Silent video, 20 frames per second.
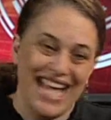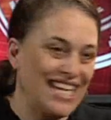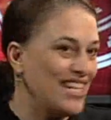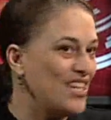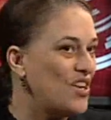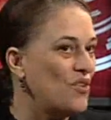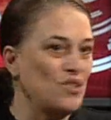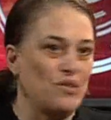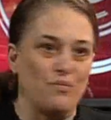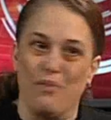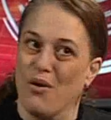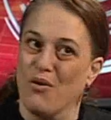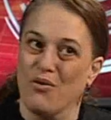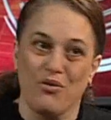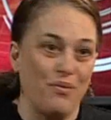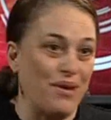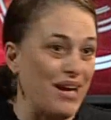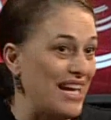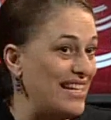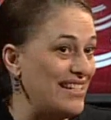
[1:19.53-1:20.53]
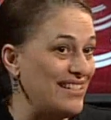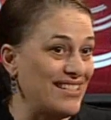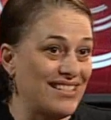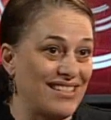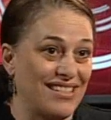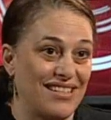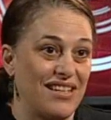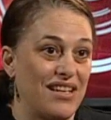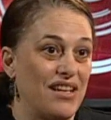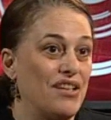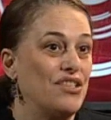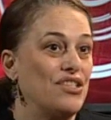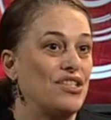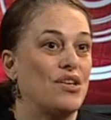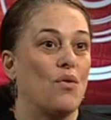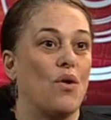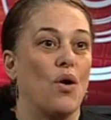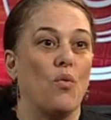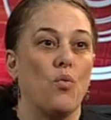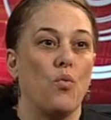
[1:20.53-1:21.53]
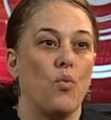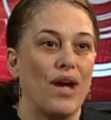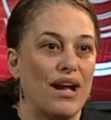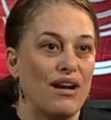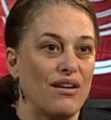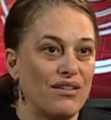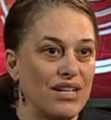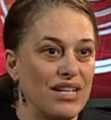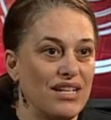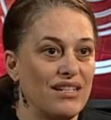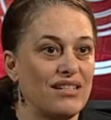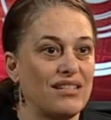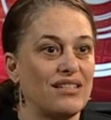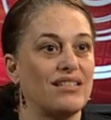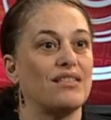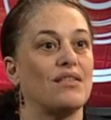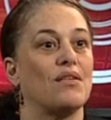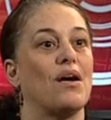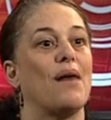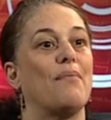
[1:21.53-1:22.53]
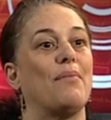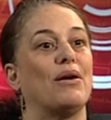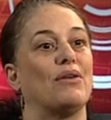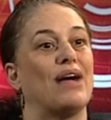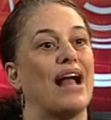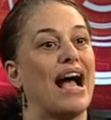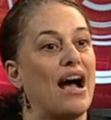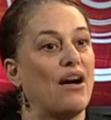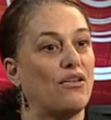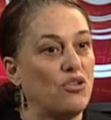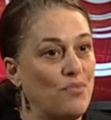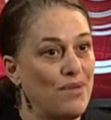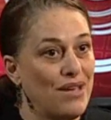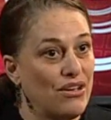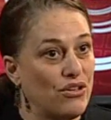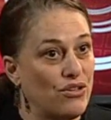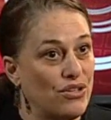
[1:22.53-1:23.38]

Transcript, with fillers: and it goes both ways. Mm -hmm. So awareness about how to